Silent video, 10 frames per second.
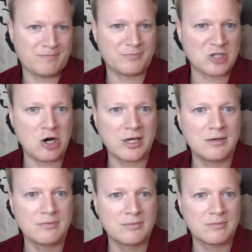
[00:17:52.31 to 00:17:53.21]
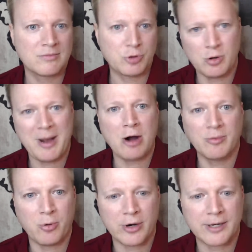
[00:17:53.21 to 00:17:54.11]
talking through a
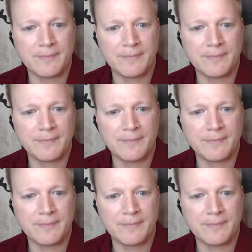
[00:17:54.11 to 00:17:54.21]
PowerPoint?